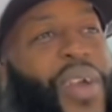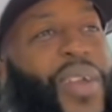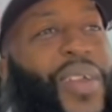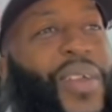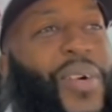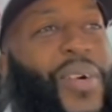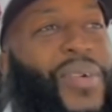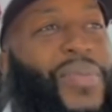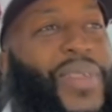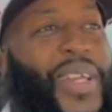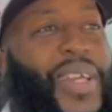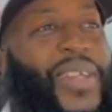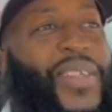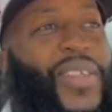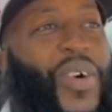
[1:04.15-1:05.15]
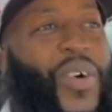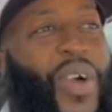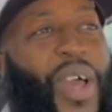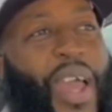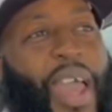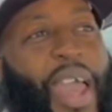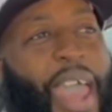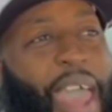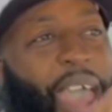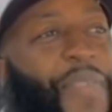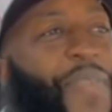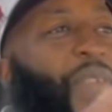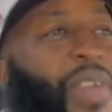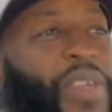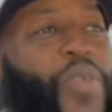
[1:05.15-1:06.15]
know what I'm saying? So if
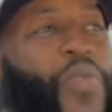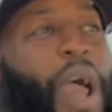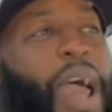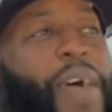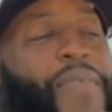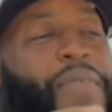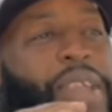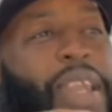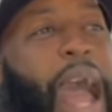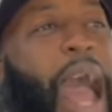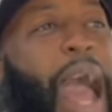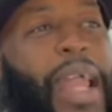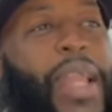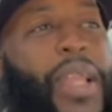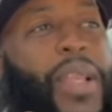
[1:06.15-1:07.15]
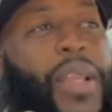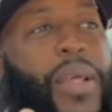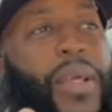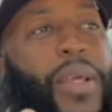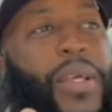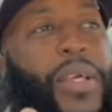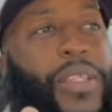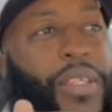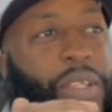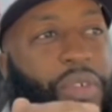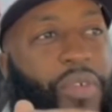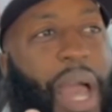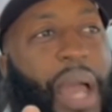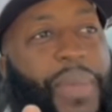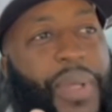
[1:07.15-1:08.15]
you have not subscribed to
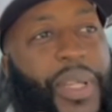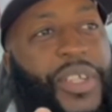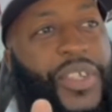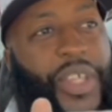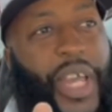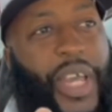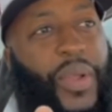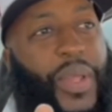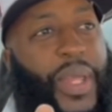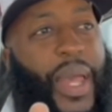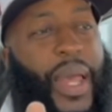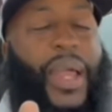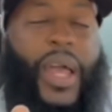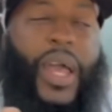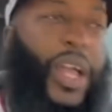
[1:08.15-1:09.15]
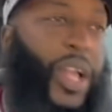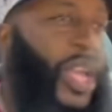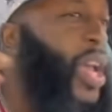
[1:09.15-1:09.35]
his channel yet, get on